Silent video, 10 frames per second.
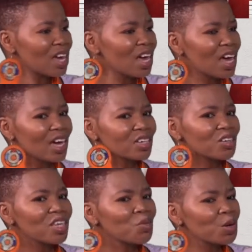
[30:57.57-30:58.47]
And
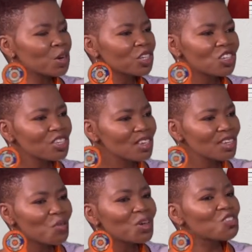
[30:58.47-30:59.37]
I think we're not just
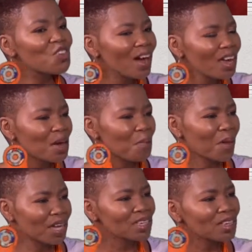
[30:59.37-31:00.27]
sitting, we're trying,
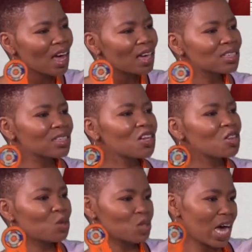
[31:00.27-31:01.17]
but there are
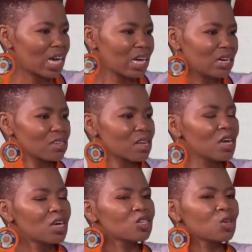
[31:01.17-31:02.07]
still those hurdles.
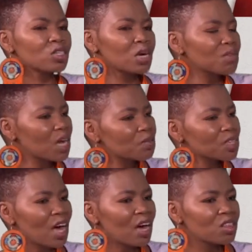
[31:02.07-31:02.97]
So
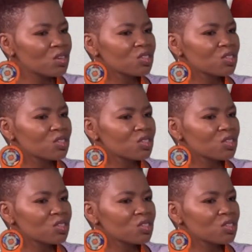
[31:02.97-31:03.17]
sometimes there are those